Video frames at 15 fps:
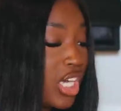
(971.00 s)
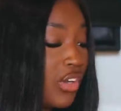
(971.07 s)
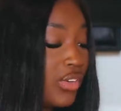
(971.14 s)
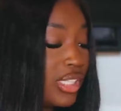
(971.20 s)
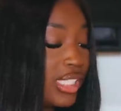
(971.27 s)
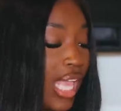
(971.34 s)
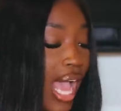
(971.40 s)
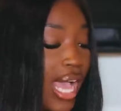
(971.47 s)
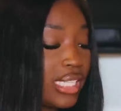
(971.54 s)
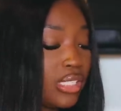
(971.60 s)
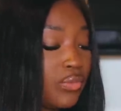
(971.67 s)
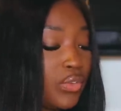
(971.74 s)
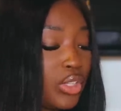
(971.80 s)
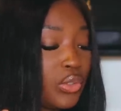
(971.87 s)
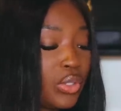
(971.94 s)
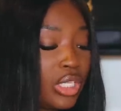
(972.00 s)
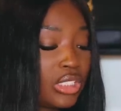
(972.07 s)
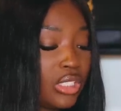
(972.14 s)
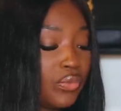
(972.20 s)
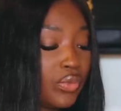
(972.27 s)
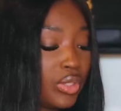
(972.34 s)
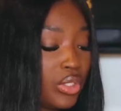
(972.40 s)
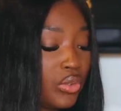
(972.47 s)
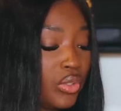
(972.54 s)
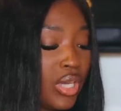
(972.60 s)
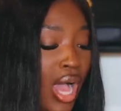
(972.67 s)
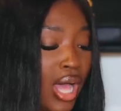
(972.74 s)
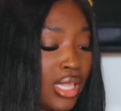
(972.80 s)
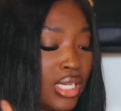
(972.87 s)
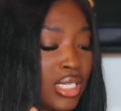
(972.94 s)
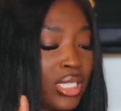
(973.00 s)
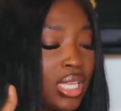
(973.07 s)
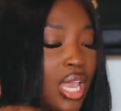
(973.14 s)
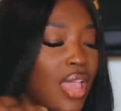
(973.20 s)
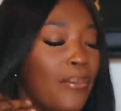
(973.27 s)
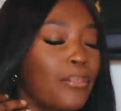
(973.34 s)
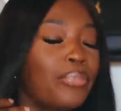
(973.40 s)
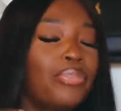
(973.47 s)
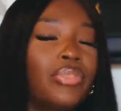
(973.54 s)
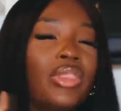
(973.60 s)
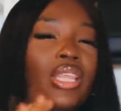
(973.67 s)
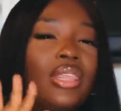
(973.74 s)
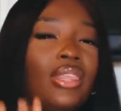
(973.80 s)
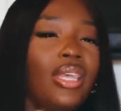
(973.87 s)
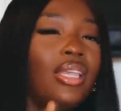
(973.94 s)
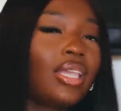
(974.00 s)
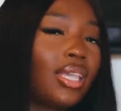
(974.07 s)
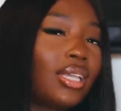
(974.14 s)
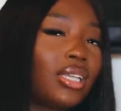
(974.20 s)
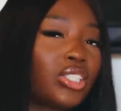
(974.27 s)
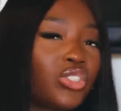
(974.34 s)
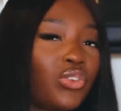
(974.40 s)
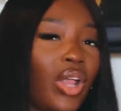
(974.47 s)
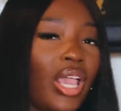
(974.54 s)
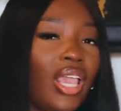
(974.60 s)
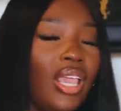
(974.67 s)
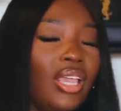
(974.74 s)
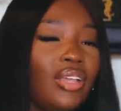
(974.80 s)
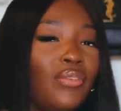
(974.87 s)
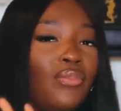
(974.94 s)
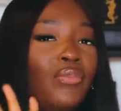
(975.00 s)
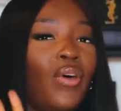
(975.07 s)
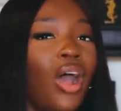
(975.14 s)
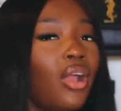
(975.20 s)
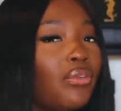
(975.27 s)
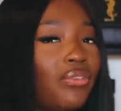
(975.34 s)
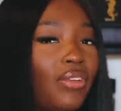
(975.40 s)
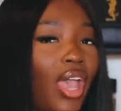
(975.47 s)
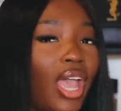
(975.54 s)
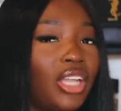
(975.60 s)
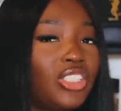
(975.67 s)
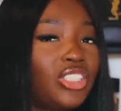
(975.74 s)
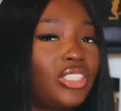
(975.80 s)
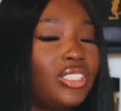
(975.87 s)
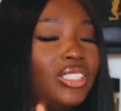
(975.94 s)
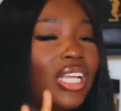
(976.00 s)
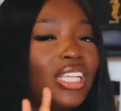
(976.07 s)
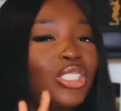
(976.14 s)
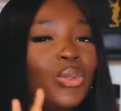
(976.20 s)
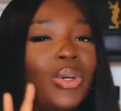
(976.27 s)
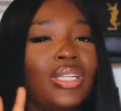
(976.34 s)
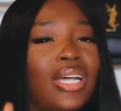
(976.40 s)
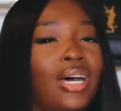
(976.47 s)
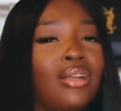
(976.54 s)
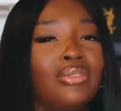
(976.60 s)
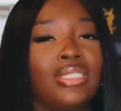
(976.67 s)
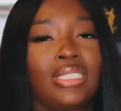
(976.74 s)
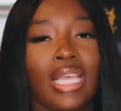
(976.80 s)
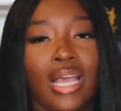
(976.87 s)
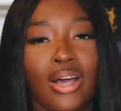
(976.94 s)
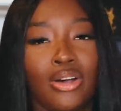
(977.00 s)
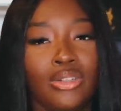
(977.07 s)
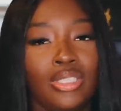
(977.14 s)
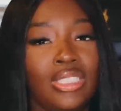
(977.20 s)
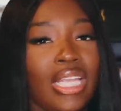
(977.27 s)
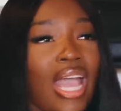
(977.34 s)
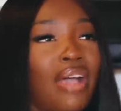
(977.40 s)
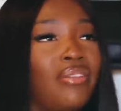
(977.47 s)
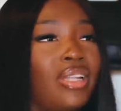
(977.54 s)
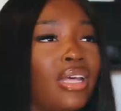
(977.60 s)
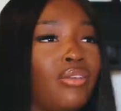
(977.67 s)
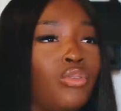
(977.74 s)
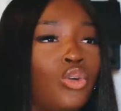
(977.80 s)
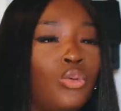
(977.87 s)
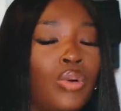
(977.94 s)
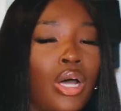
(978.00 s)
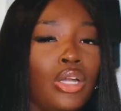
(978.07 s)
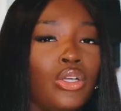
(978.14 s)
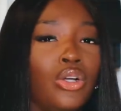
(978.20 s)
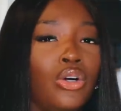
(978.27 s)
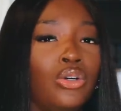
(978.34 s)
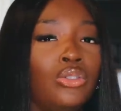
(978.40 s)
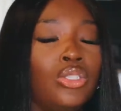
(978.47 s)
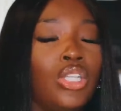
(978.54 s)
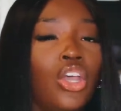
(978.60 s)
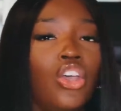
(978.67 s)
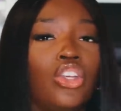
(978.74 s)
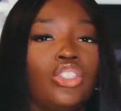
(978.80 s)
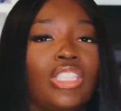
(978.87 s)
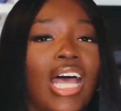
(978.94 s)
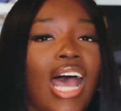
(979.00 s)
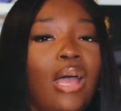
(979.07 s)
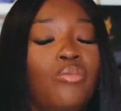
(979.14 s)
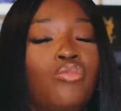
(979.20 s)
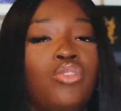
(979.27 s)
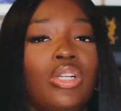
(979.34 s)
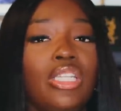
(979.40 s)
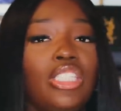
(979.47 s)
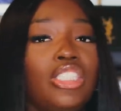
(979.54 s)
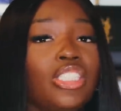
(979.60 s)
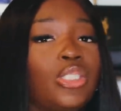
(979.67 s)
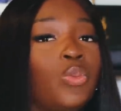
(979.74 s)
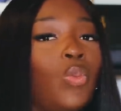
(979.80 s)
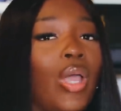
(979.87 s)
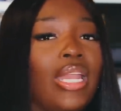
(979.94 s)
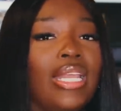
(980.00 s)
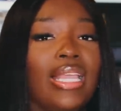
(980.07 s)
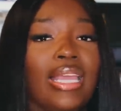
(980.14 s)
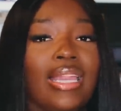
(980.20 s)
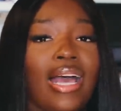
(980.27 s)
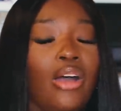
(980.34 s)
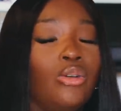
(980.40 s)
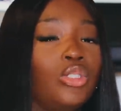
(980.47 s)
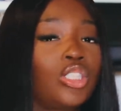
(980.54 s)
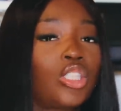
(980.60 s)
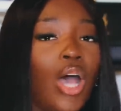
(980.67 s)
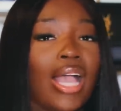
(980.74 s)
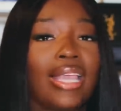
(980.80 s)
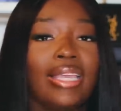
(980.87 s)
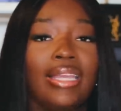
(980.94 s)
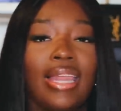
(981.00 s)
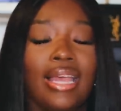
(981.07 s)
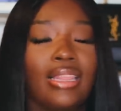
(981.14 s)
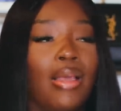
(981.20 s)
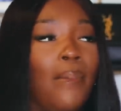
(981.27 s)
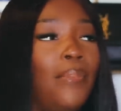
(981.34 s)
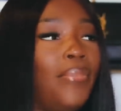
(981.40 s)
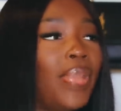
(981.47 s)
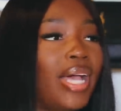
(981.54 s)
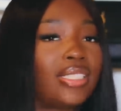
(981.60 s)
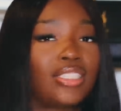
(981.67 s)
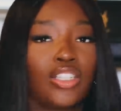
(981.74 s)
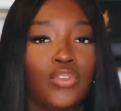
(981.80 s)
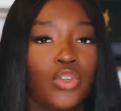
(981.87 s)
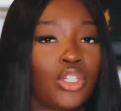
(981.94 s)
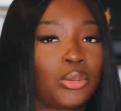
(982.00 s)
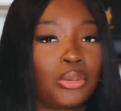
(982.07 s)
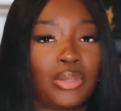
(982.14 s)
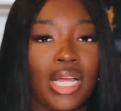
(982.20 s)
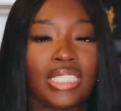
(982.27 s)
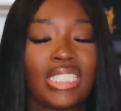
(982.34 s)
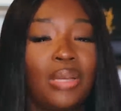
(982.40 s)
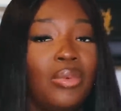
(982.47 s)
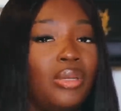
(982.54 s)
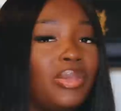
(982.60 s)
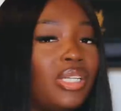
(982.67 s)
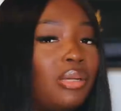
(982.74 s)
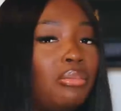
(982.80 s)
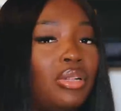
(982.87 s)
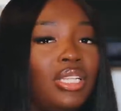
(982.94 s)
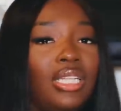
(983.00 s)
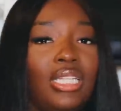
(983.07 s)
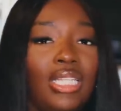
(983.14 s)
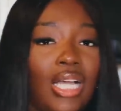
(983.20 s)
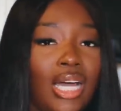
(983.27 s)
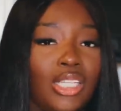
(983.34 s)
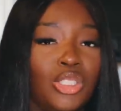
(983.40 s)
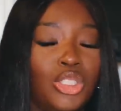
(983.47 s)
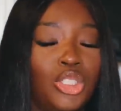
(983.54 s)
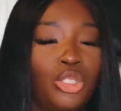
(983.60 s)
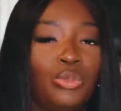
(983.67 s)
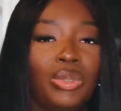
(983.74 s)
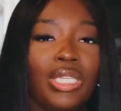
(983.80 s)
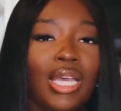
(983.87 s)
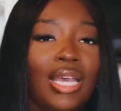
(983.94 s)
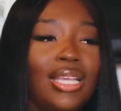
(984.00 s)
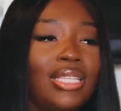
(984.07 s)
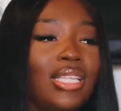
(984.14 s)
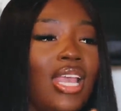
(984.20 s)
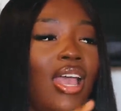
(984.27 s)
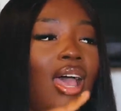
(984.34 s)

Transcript: currently has it for $353. The thing is, right, Farfetch, they do a lot of sales. They have a lot of coupon codes. So I'm really just waiting it out so I can get it at the best affordable price. I'm going to be completely honest with you because